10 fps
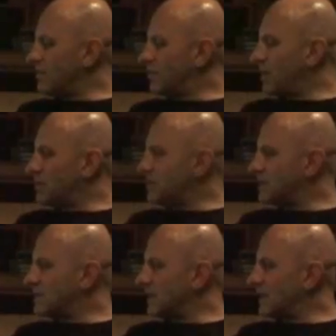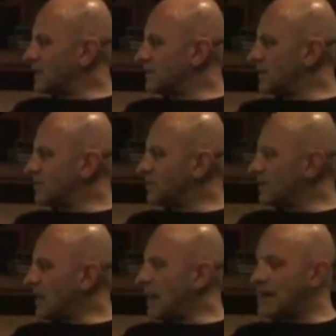processing, etc.,
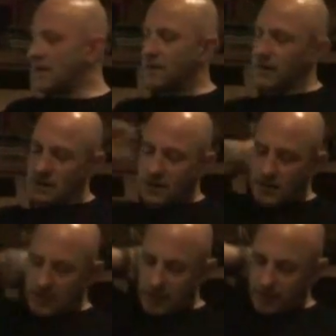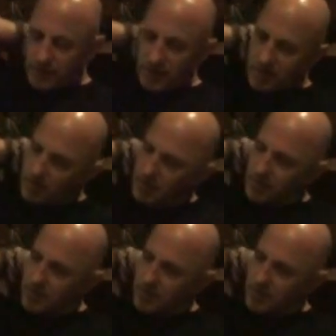can lift it. But if